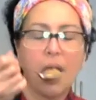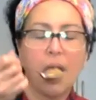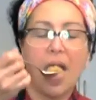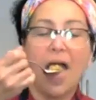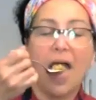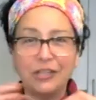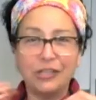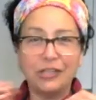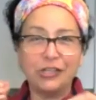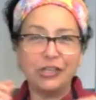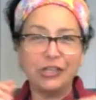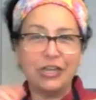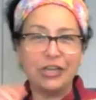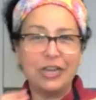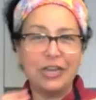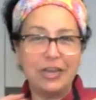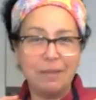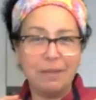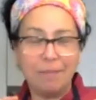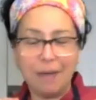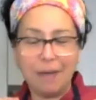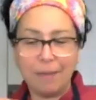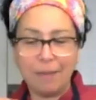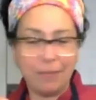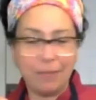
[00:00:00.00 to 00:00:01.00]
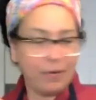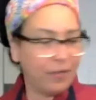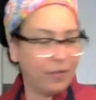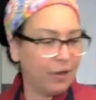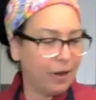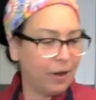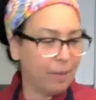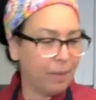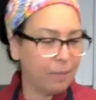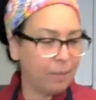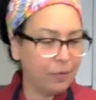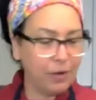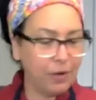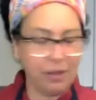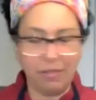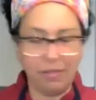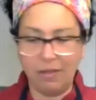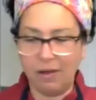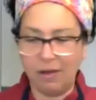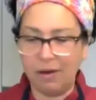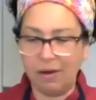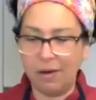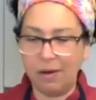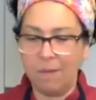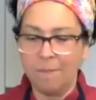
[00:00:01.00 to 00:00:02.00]
The chili pepper that I put in
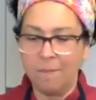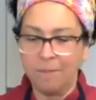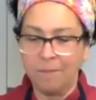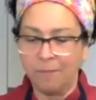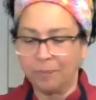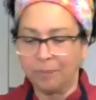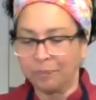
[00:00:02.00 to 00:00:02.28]
there,